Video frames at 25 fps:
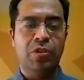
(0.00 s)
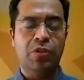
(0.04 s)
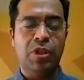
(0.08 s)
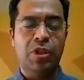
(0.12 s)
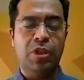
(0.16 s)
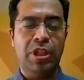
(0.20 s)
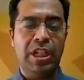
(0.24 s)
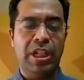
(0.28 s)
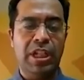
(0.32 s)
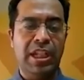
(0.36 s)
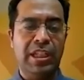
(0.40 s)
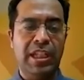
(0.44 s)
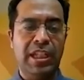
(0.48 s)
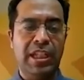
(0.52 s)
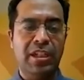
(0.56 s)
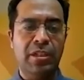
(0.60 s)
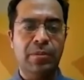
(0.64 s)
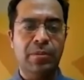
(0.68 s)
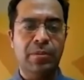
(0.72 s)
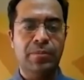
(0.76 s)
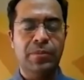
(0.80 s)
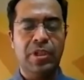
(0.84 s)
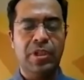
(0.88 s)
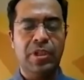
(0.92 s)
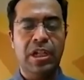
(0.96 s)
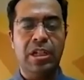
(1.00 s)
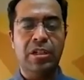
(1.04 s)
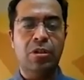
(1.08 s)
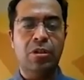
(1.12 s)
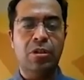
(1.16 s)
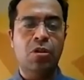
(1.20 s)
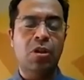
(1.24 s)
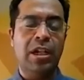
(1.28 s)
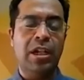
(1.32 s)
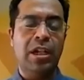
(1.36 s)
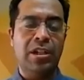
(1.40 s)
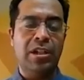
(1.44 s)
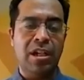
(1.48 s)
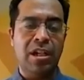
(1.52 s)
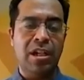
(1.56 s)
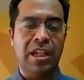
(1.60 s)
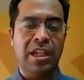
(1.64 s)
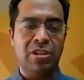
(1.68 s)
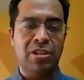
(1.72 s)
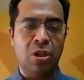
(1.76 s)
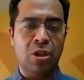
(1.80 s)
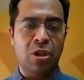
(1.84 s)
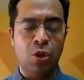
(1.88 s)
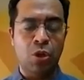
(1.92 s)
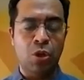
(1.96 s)
for taking
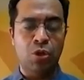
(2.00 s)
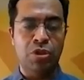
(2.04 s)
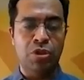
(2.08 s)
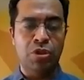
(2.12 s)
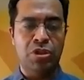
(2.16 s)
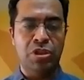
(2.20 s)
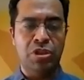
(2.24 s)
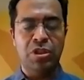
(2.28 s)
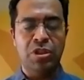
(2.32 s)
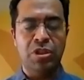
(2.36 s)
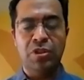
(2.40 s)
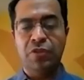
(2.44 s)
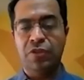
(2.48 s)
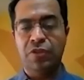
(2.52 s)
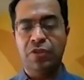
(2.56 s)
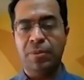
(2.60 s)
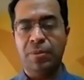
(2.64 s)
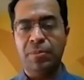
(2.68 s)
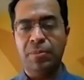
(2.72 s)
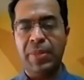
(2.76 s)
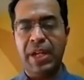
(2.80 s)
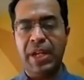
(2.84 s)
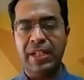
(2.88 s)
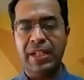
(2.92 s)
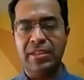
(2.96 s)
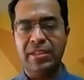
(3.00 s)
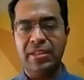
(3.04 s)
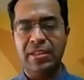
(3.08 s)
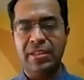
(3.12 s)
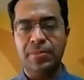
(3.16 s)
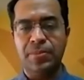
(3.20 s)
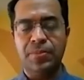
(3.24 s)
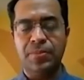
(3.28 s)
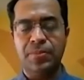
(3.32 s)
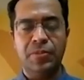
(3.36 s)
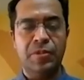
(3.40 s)
uncollateralized loans from banks.